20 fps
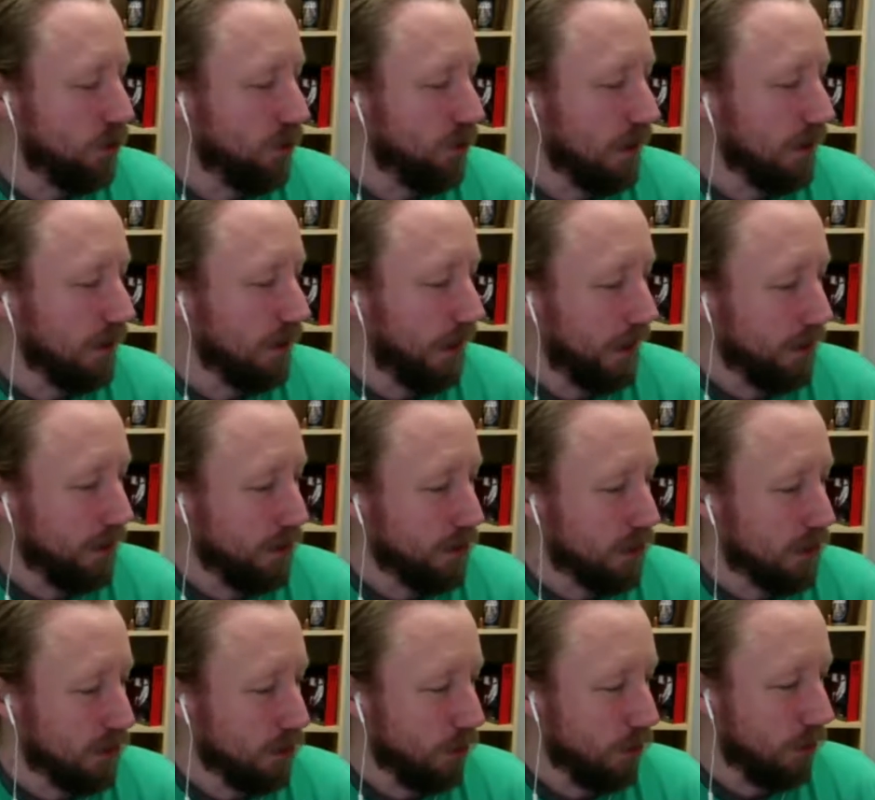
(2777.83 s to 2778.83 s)
Lego
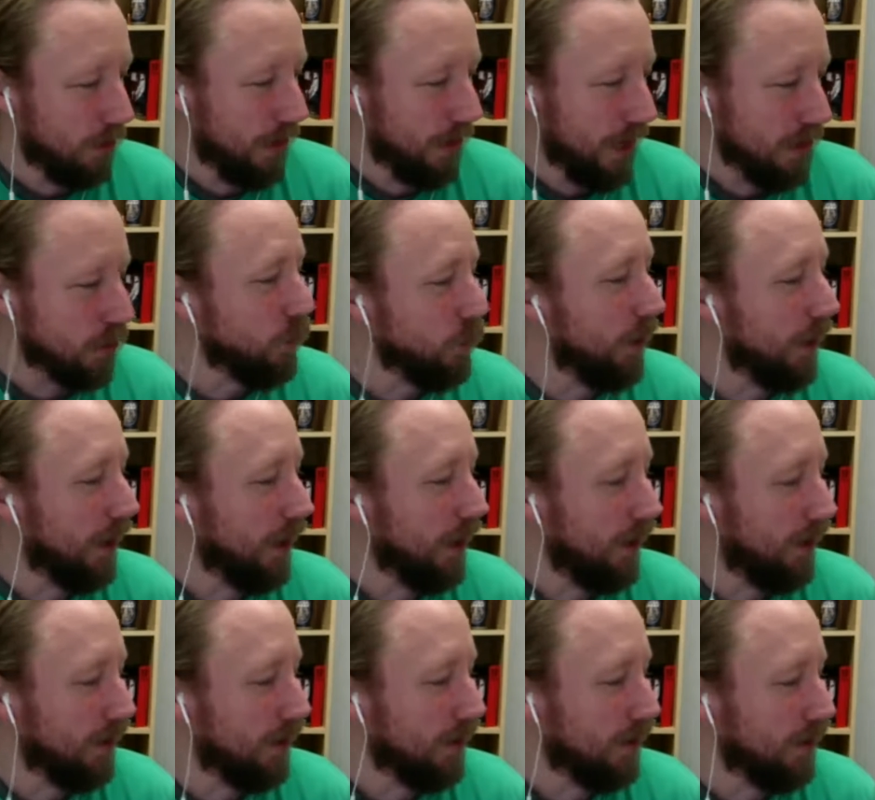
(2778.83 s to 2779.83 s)
store last
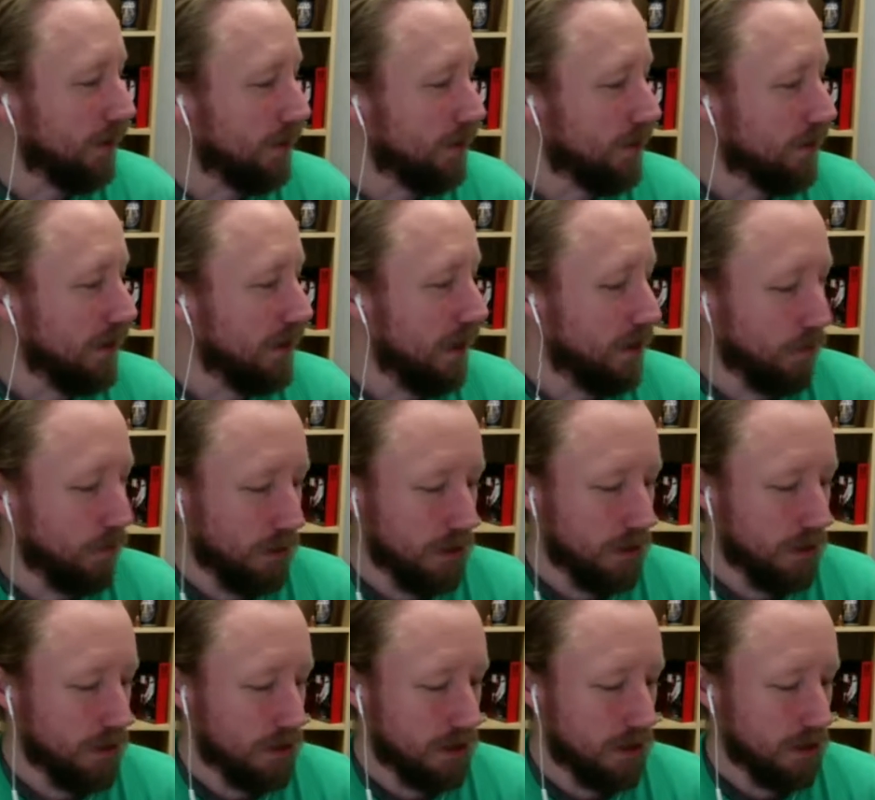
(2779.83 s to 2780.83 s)
weekend in order to
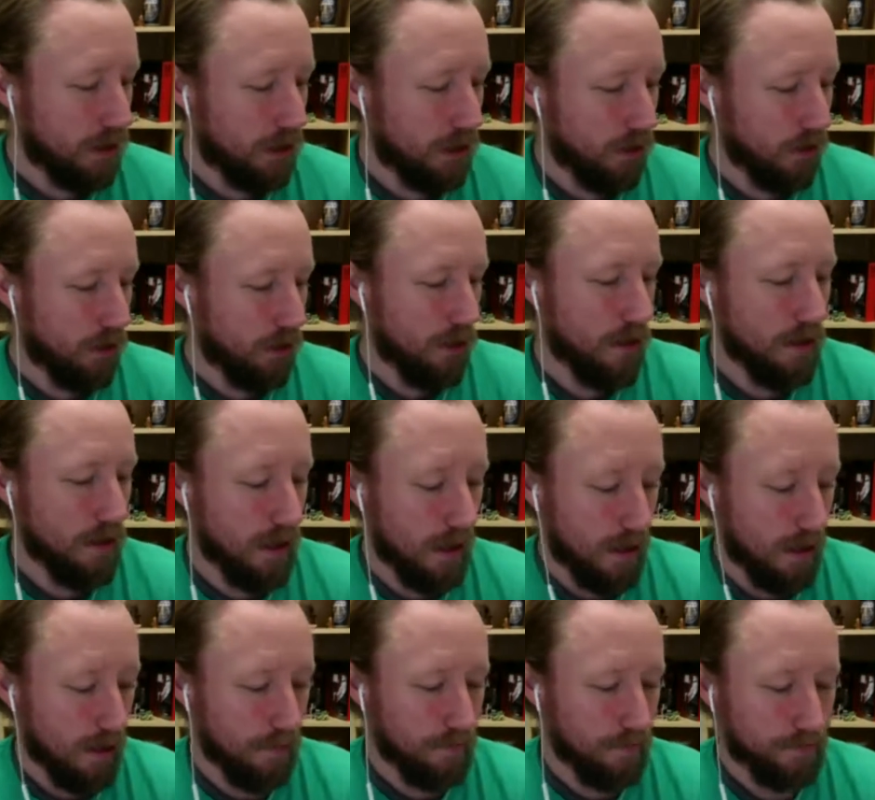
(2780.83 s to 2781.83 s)
secure
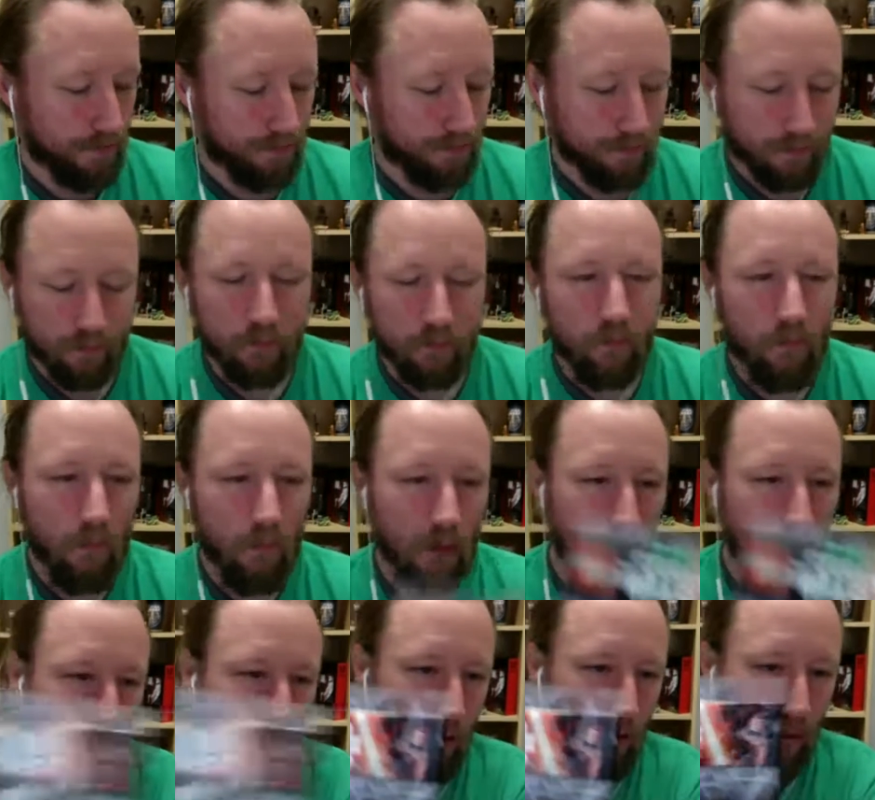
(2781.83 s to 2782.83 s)
the
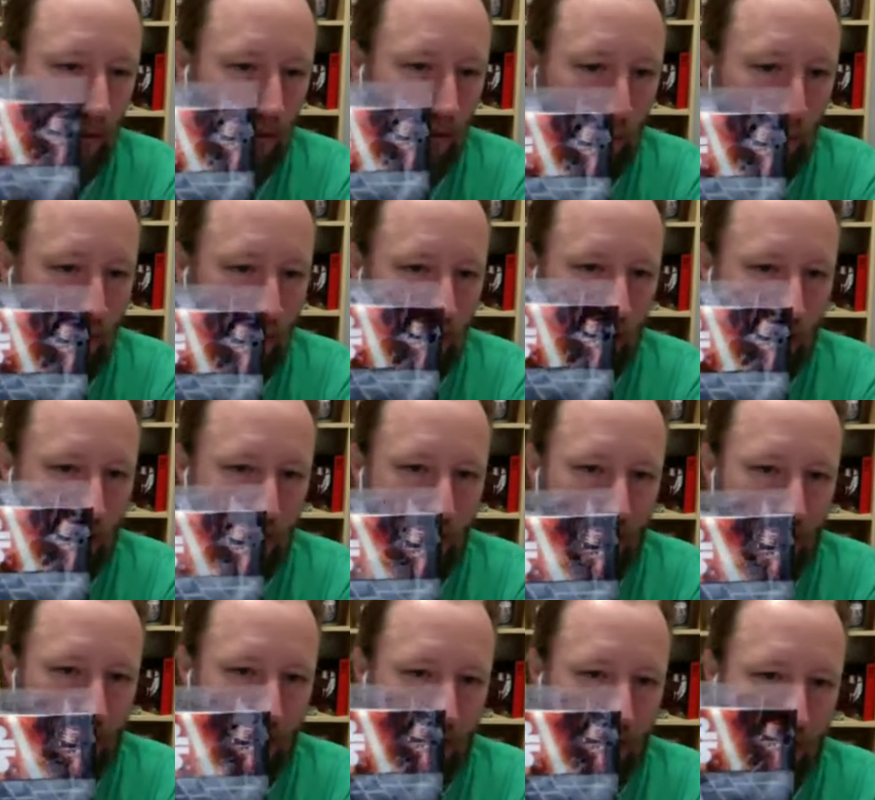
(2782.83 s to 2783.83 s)
the little poly
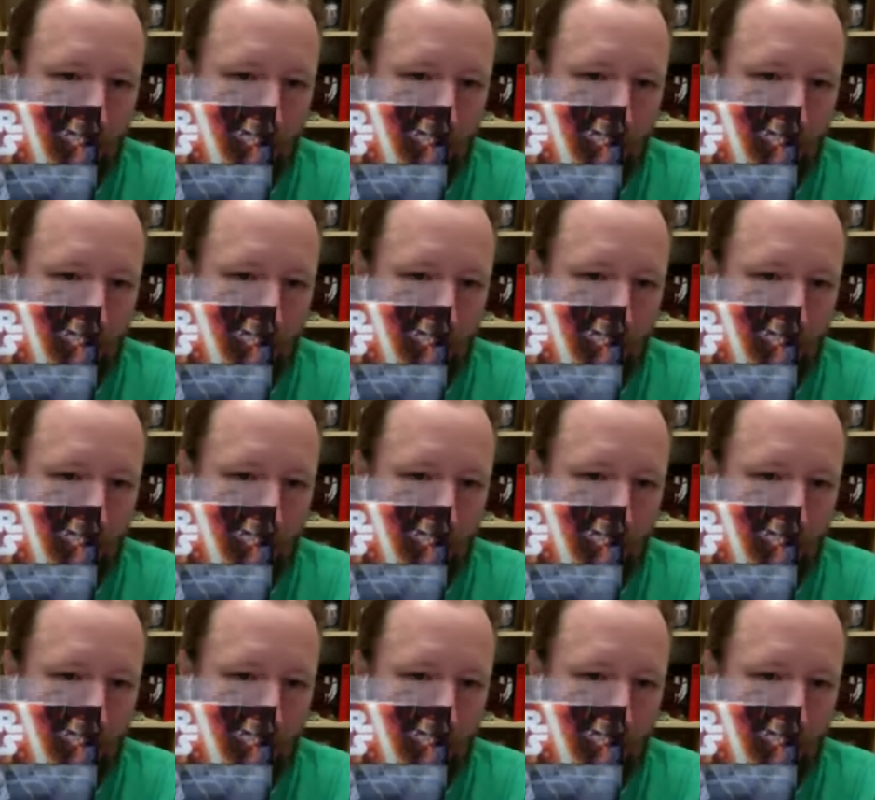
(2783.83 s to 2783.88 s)
bag